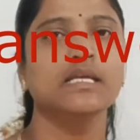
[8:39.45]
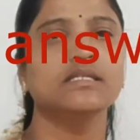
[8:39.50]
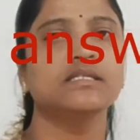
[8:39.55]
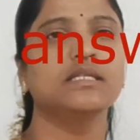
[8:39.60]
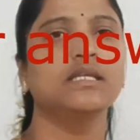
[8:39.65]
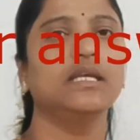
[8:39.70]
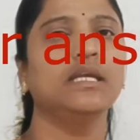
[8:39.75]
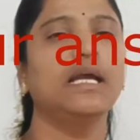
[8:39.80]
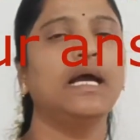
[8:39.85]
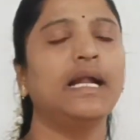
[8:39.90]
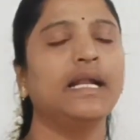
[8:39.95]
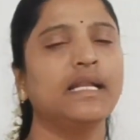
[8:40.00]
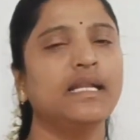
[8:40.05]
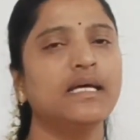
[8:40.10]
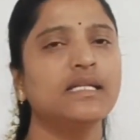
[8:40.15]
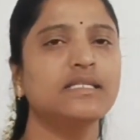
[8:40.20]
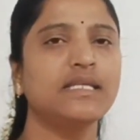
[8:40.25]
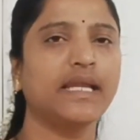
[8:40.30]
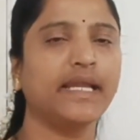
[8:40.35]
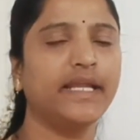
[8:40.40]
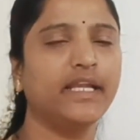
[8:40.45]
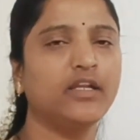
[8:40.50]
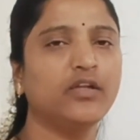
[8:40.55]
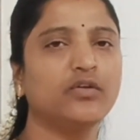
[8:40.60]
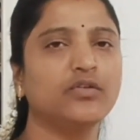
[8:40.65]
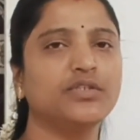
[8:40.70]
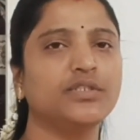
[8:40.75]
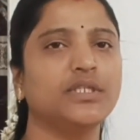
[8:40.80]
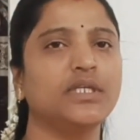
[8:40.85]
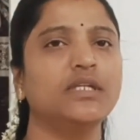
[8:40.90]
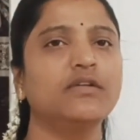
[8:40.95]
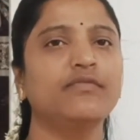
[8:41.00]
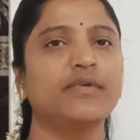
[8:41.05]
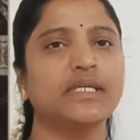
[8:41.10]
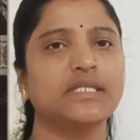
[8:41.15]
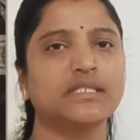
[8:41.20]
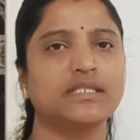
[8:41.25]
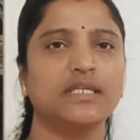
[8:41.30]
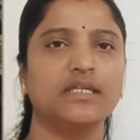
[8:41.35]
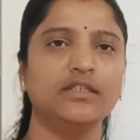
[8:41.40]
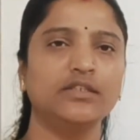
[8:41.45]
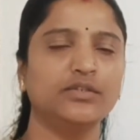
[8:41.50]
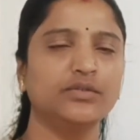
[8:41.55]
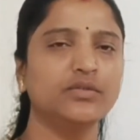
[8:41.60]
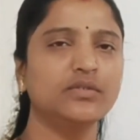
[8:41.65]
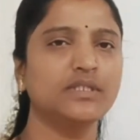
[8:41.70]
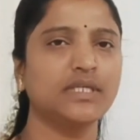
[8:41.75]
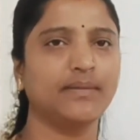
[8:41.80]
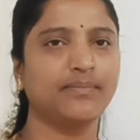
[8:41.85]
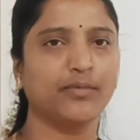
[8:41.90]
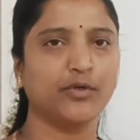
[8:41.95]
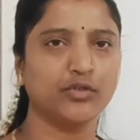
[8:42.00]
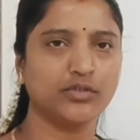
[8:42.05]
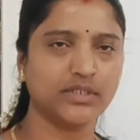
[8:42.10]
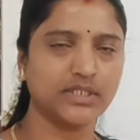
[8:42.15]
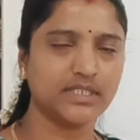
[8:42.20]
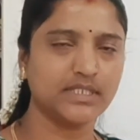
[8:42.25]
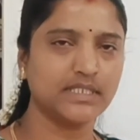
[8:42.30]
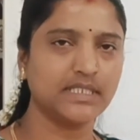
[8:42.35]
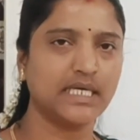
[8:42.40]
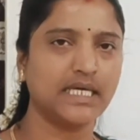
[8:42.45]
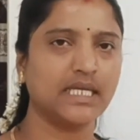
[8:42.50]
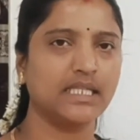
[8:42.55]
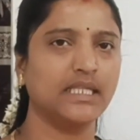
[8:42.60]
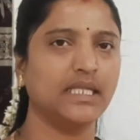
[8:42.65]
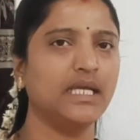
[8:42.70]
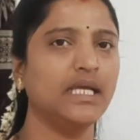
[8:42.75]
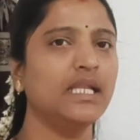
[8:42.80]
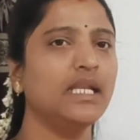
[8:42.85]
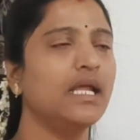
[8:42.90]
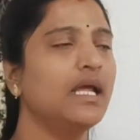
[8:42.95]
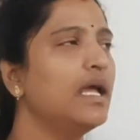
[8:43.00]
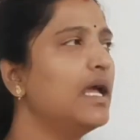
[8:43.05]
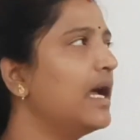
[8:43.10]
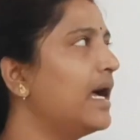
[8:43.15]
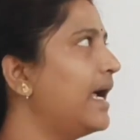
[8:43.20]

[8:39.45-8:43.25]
See, under second question, first and two sub questions are there